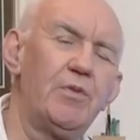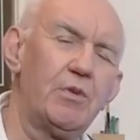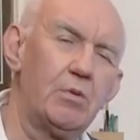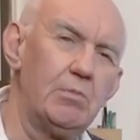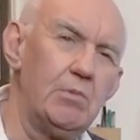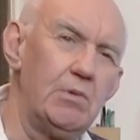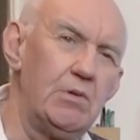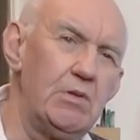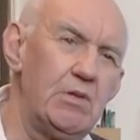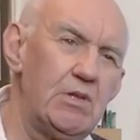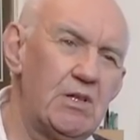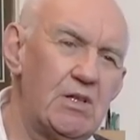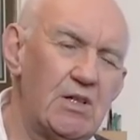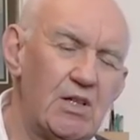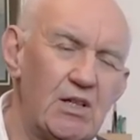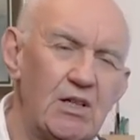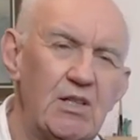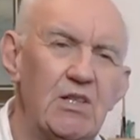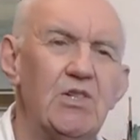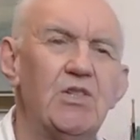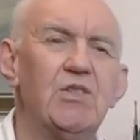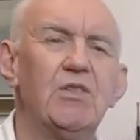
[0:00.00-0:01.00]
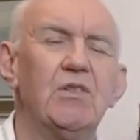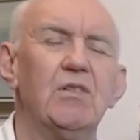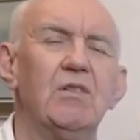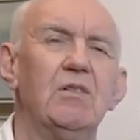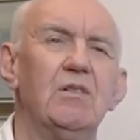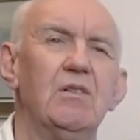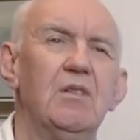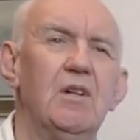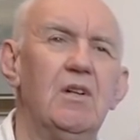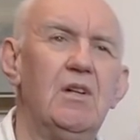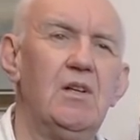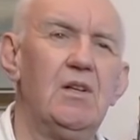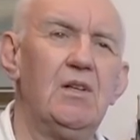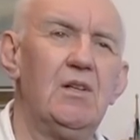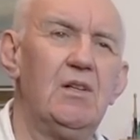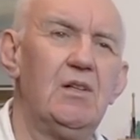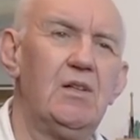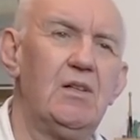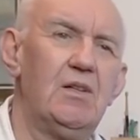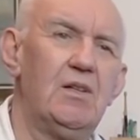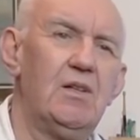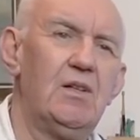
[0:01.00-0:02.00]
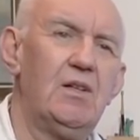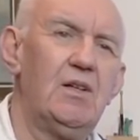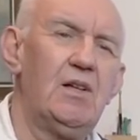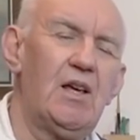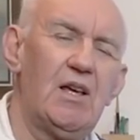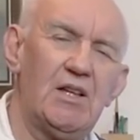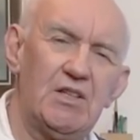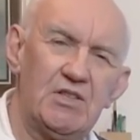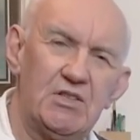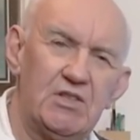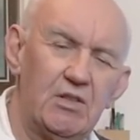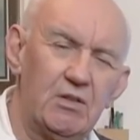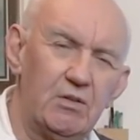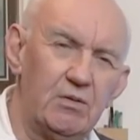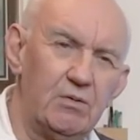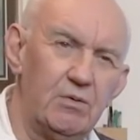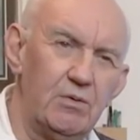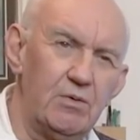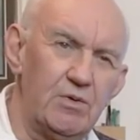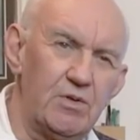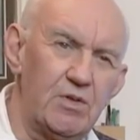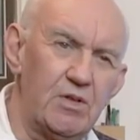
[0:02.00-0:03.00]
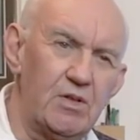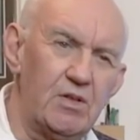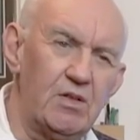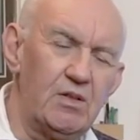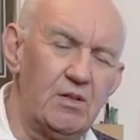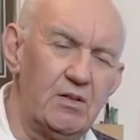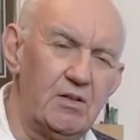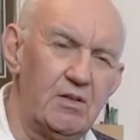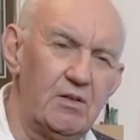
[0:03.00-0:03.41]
communication. Our signals are